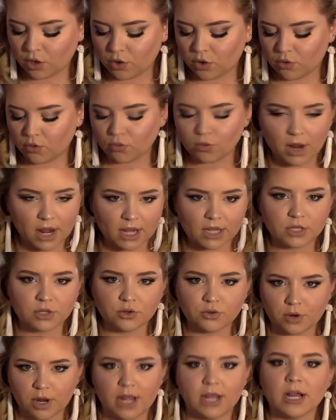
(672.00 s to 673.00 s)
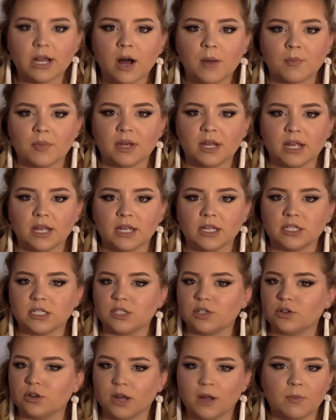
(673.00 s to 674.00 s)
great companies,
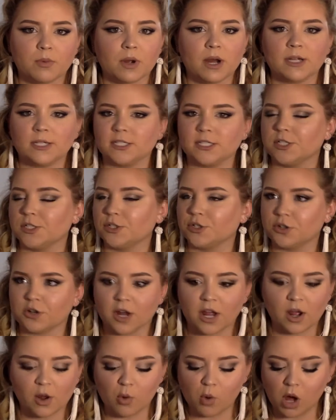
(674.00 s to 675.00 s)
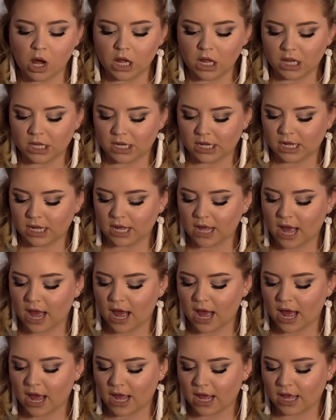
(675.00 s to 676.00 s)
great products, great quality.
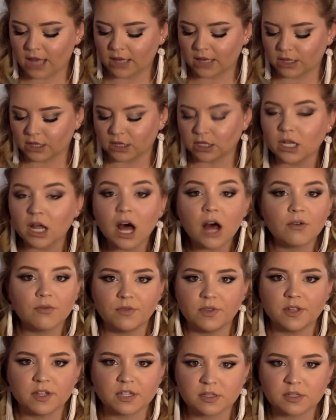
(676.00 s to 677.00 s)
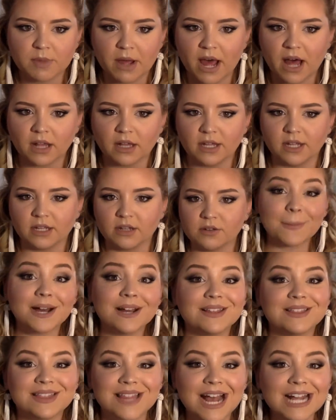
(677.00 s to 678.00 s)
I love this palette.
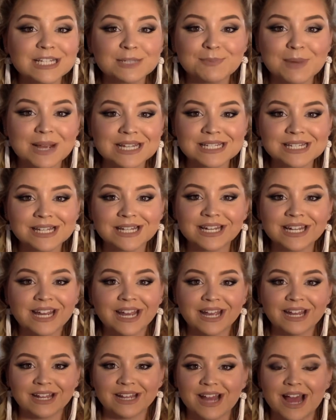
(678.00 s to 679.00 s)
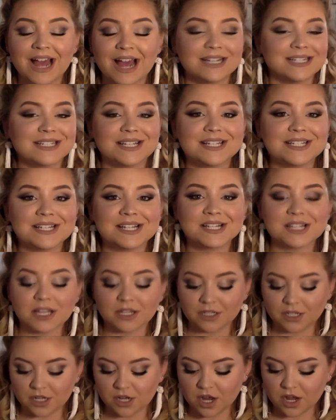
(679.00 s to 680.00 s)
But that's basically it, guys. This is the
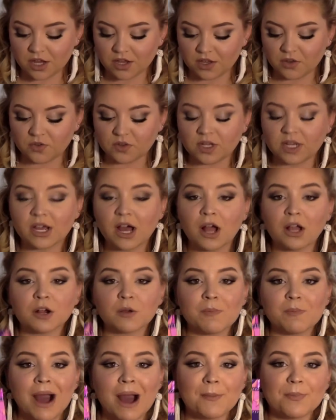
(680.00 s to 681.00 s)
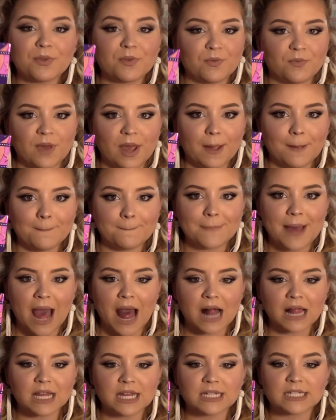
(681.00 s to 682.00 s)
look using ColourPop's Fame
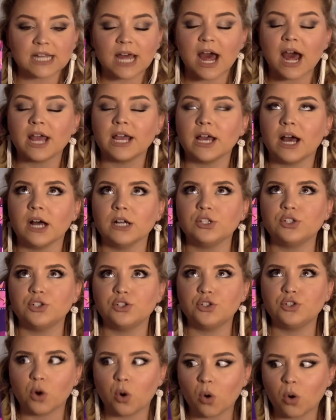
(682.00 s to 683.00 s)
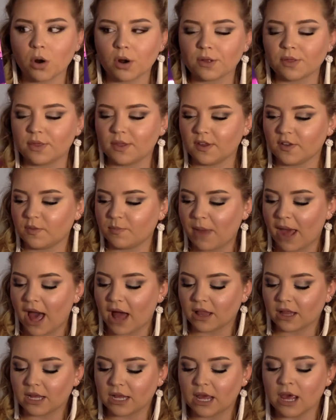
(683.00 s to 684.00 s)
palette. I adore this
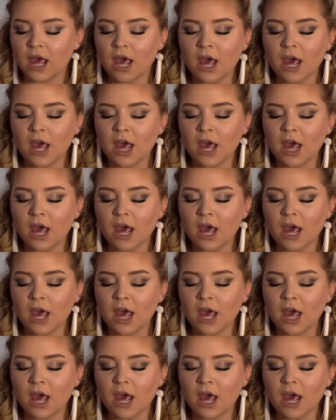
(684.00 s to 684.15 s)
palette.